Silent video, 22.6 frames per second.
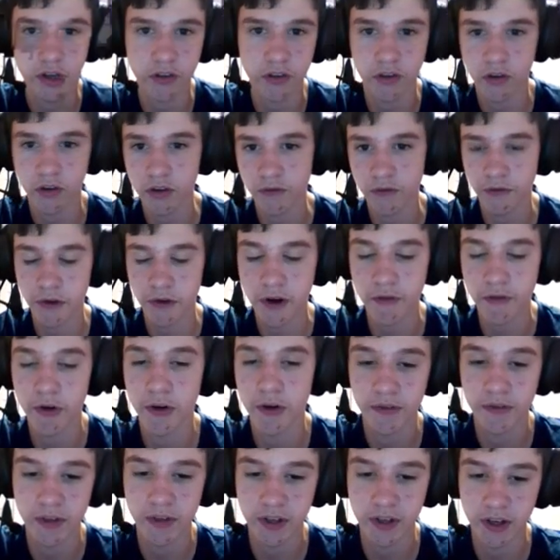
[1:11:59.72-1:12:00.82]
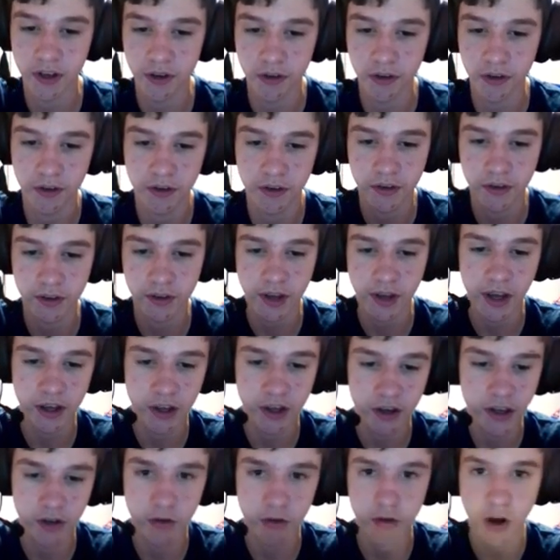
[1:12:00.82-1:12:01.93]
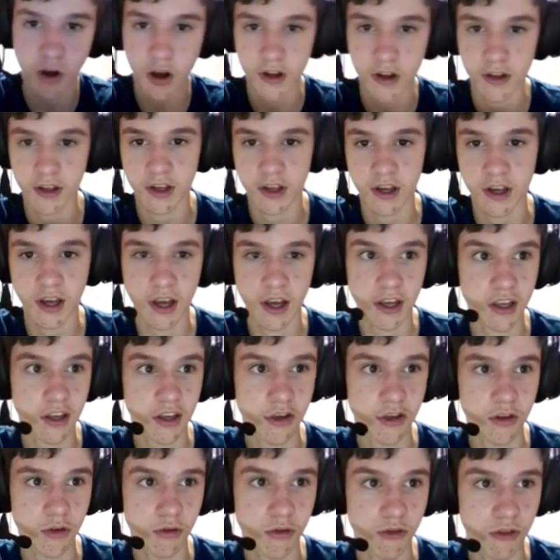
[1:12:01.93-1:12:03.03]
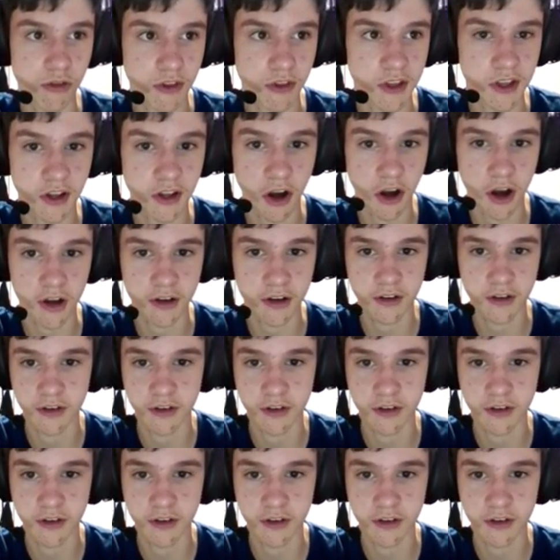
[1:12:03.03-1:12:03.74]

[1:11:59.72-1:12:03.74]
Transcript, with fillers: took forever to kill. I kid you not. I kid you thee not.